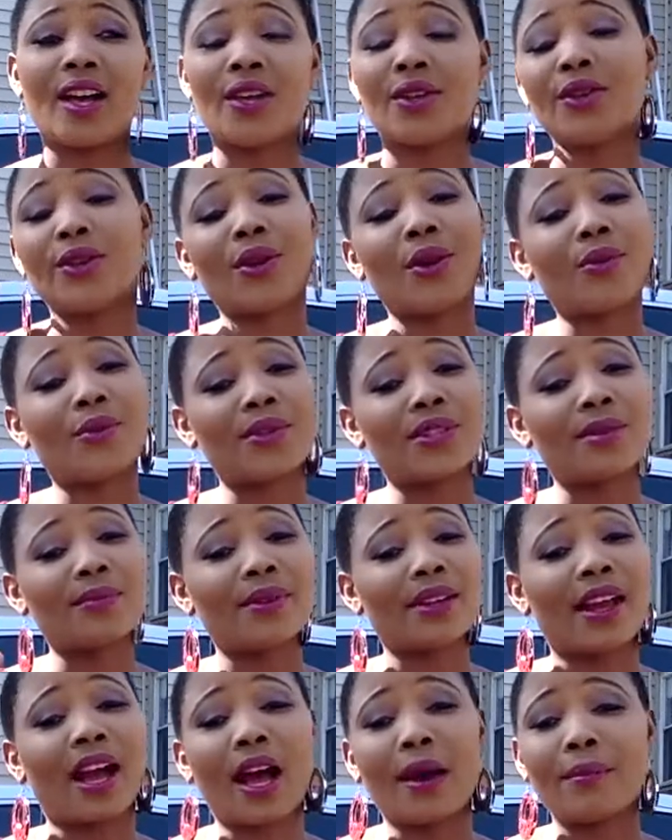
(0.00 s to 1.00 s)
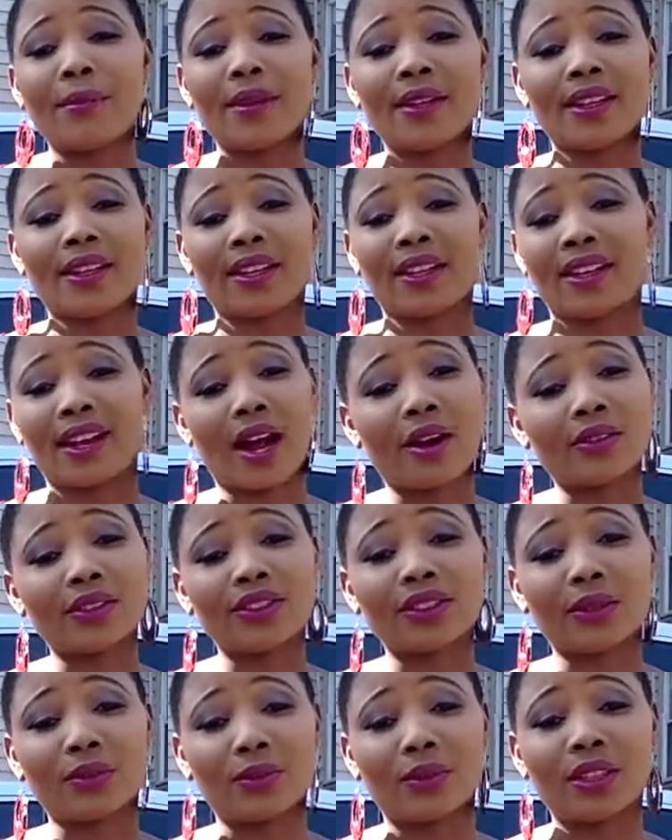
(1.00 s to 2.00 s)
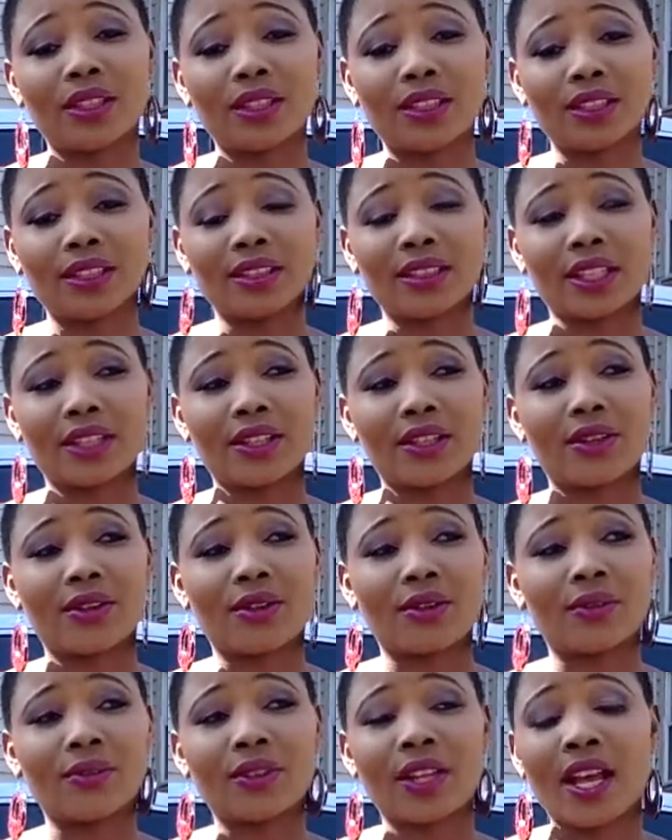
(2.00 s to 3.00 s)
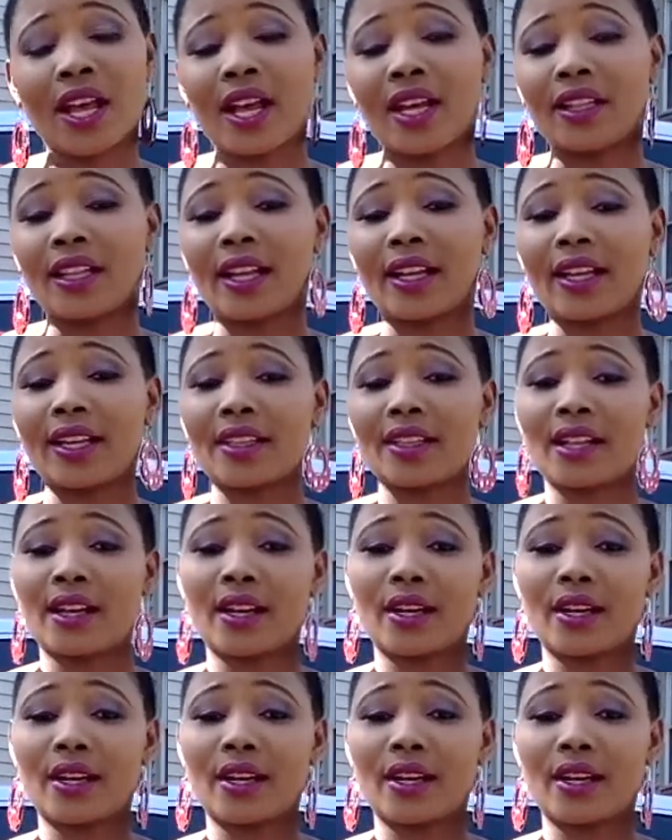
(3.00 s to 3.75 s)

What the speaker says: you know what's been happening around the world. Like it